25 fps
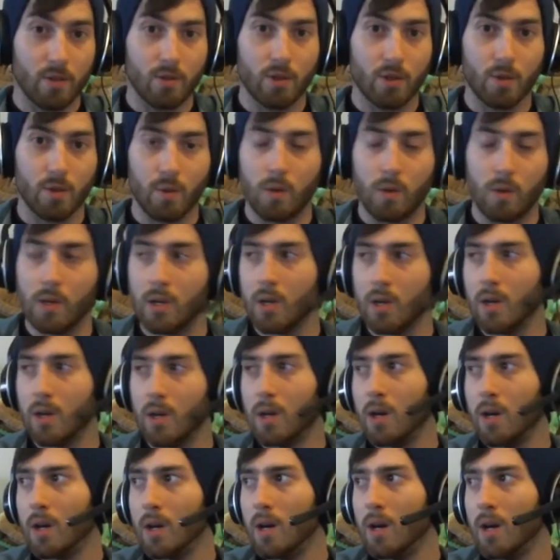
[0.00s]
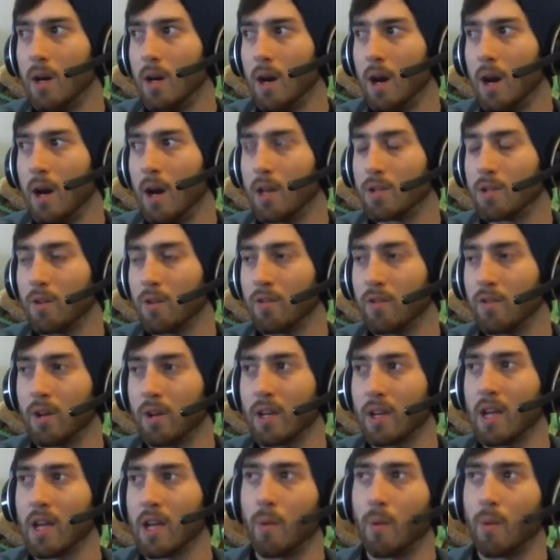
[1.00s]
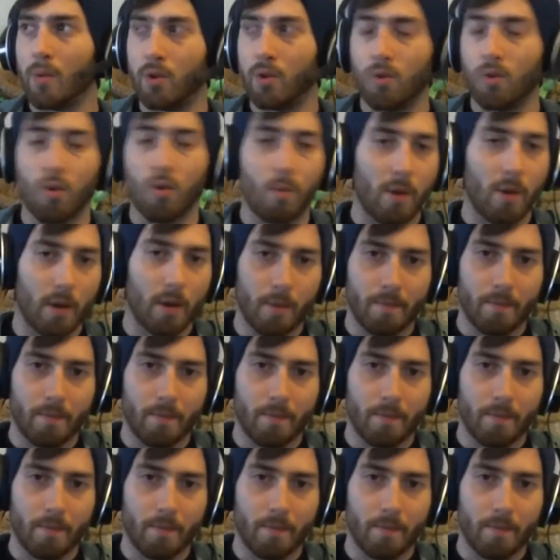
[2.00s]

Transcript: too. Uh, so I've got to get up and do all my